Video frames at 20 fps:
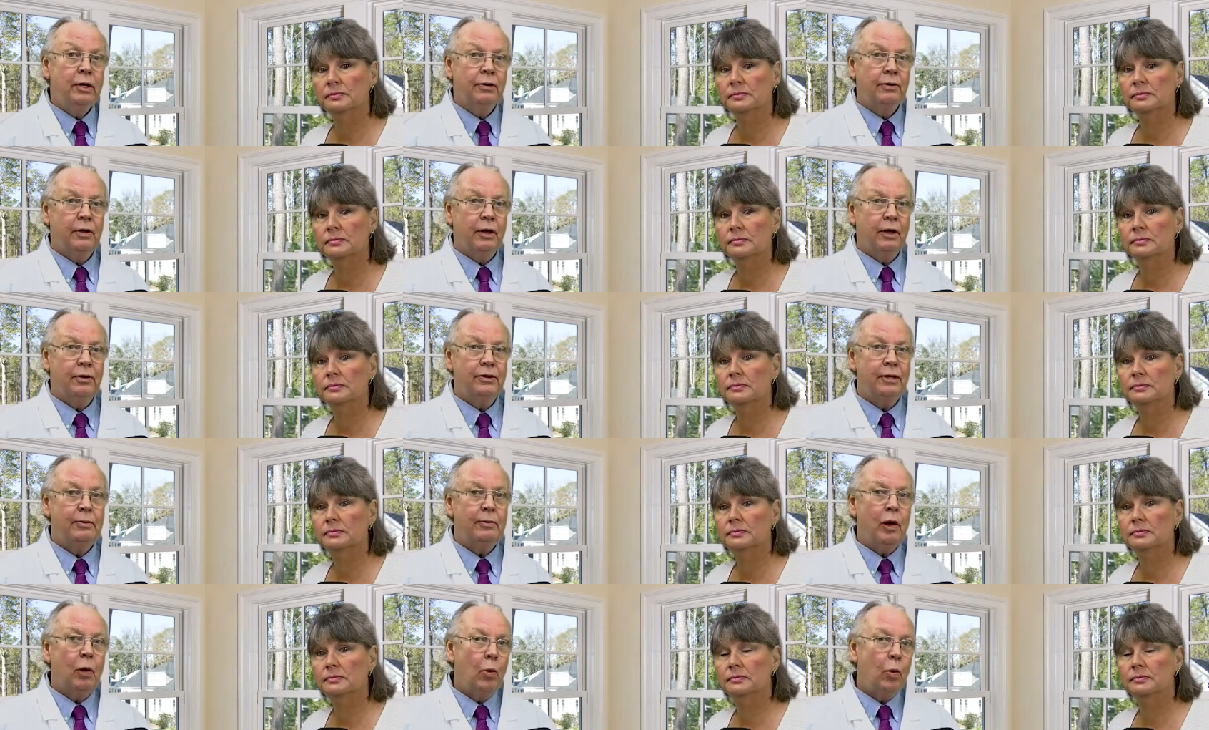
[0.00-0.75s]
Speaker 1: Uh, they
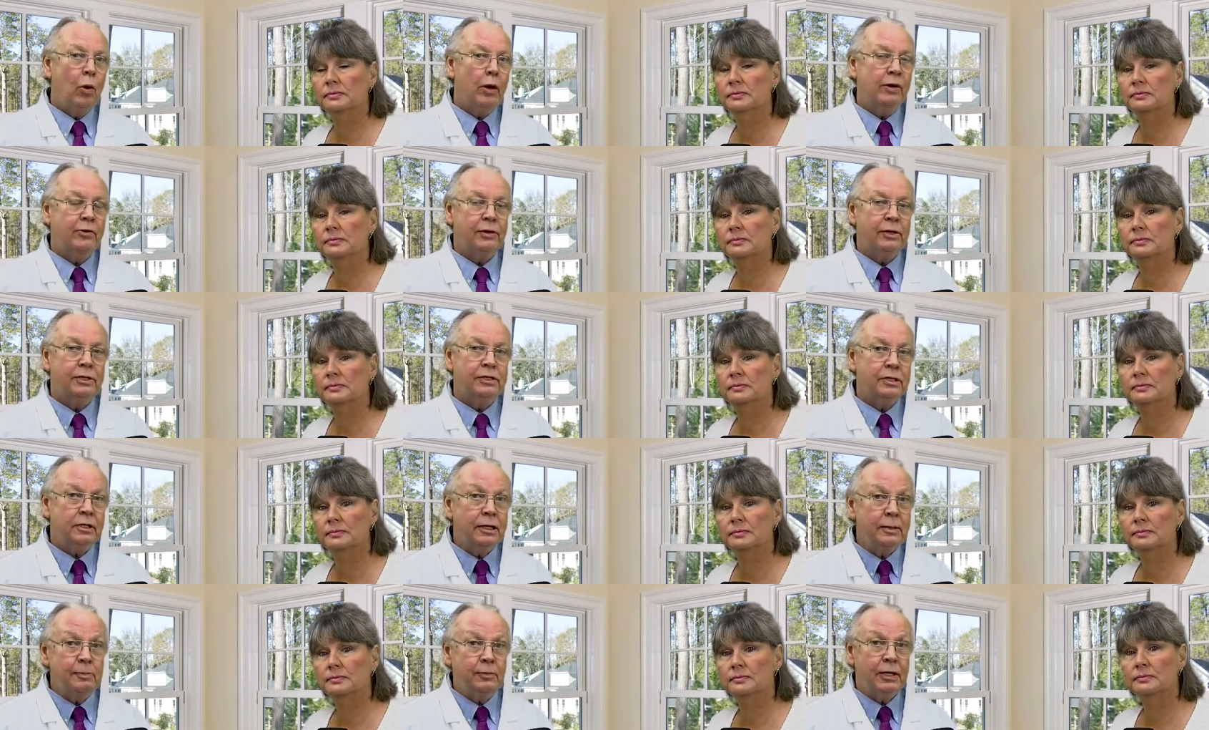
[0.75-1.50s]
may want a
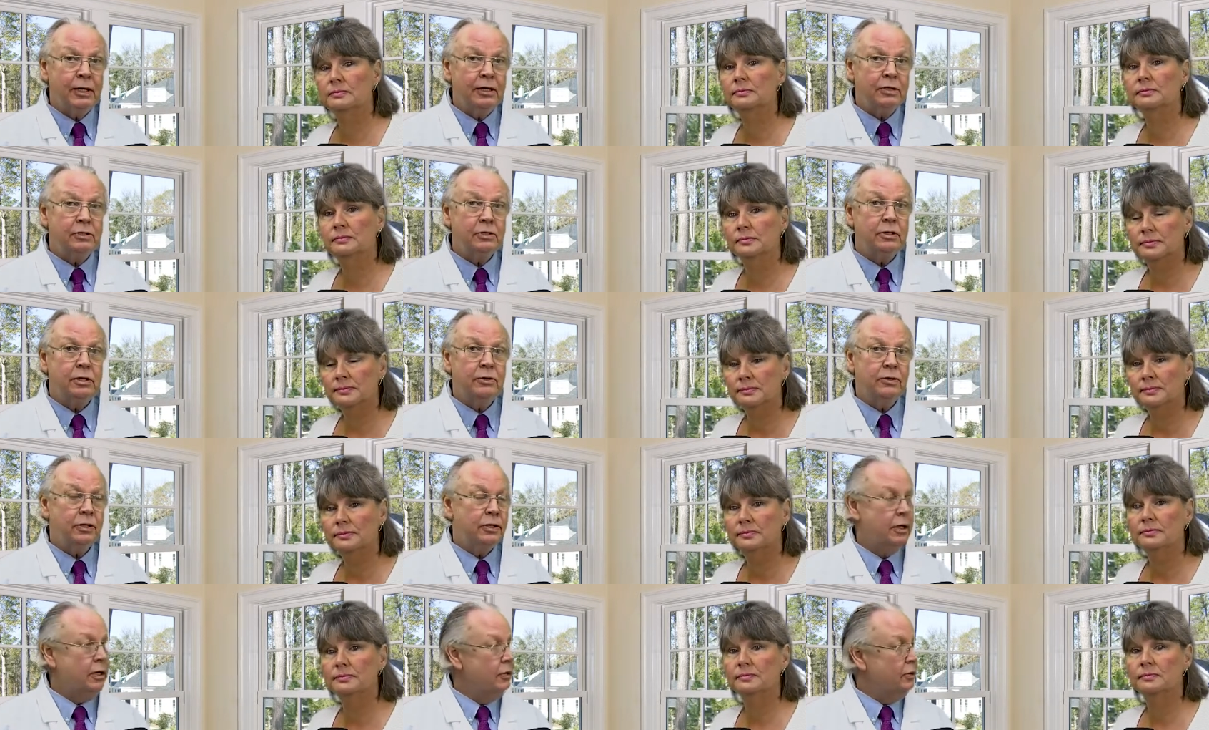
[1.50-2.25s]
sleep test in
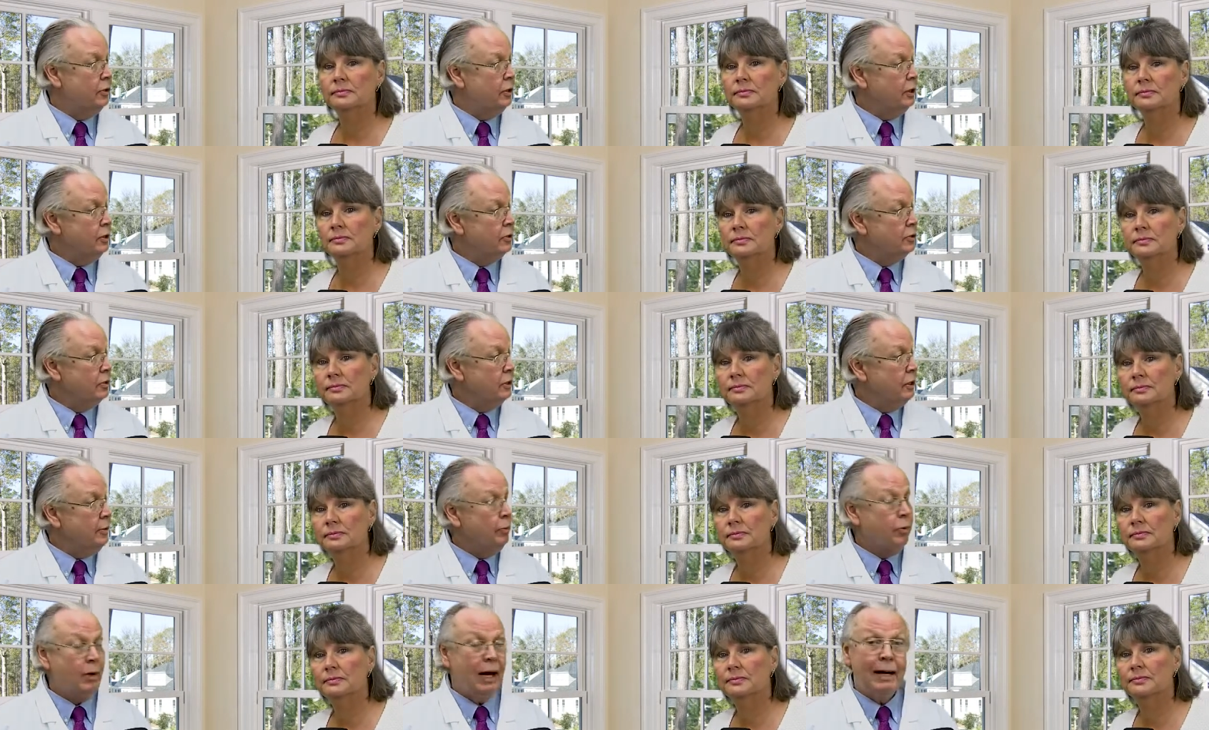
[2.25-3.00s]
their in their
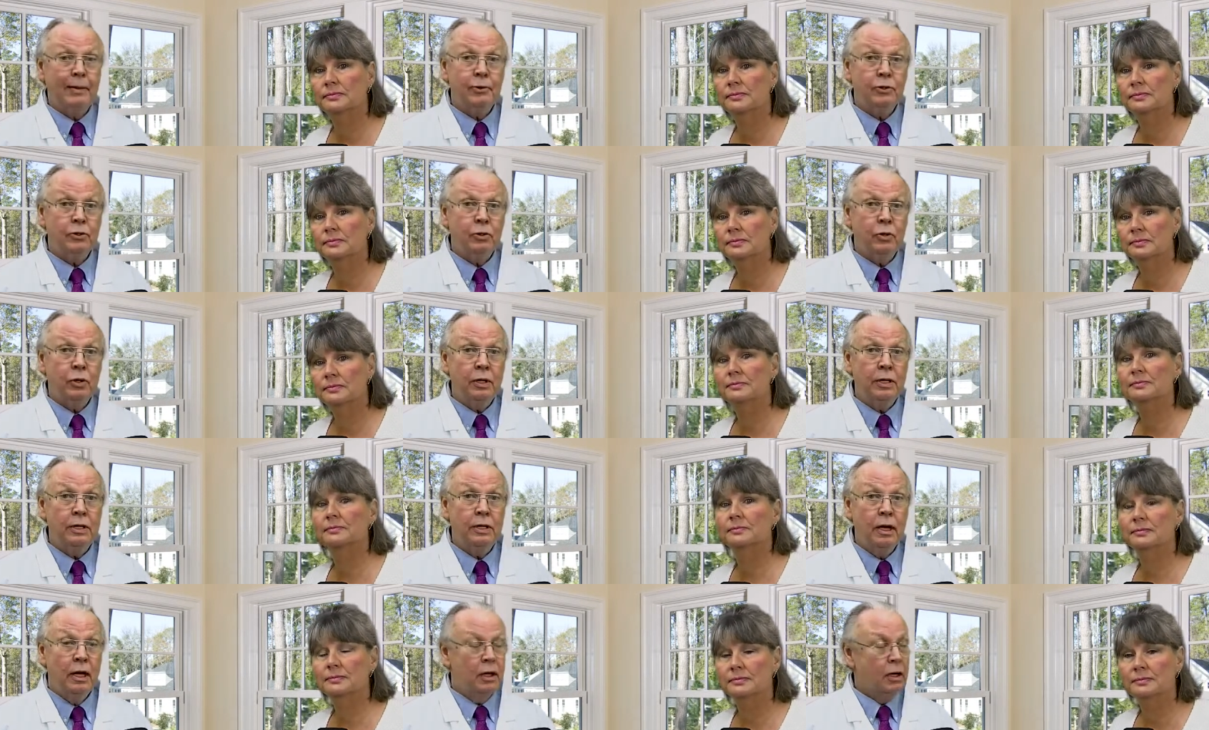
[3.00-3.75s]
sleep laboratory
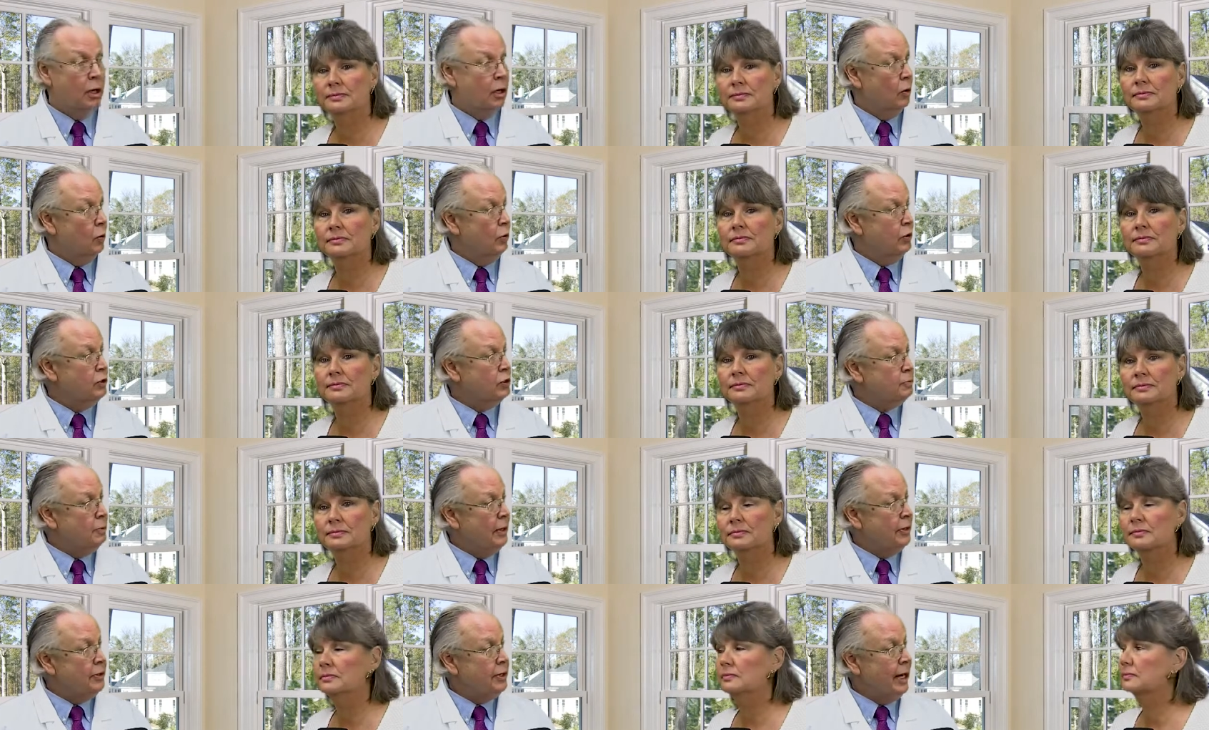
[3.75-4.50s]
uh, where you
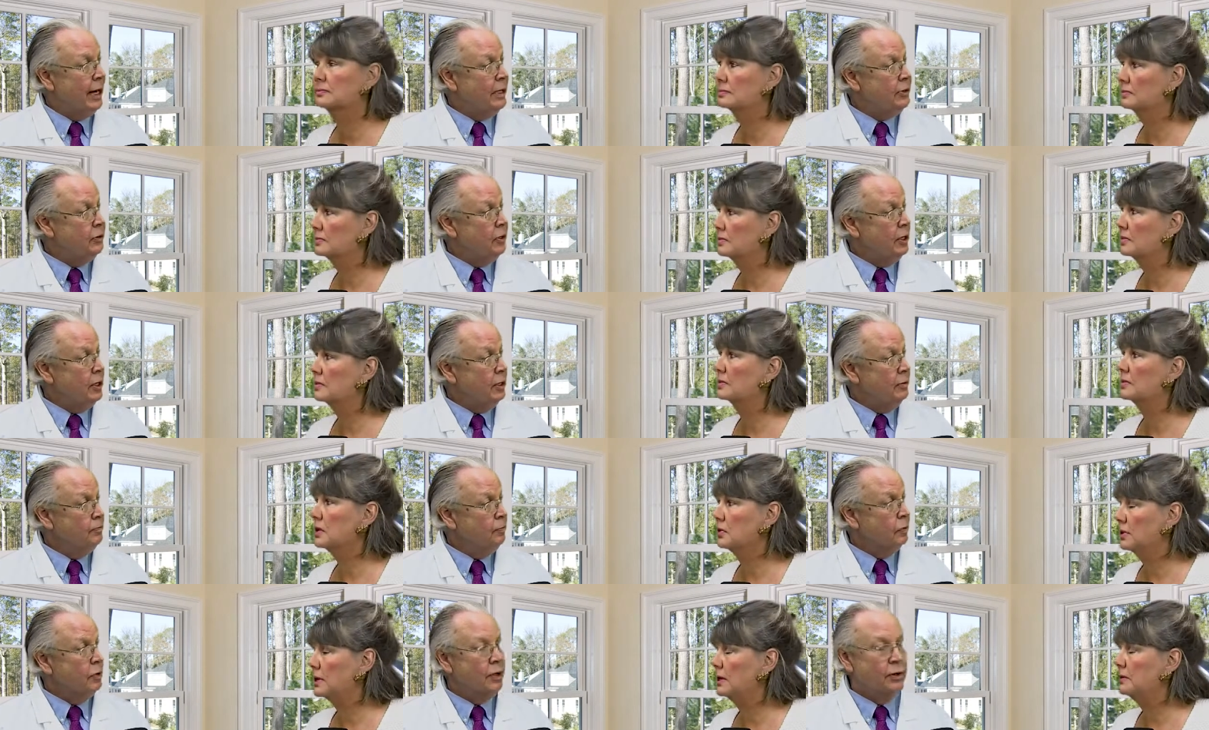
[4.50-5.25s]
spend the night there. Okay.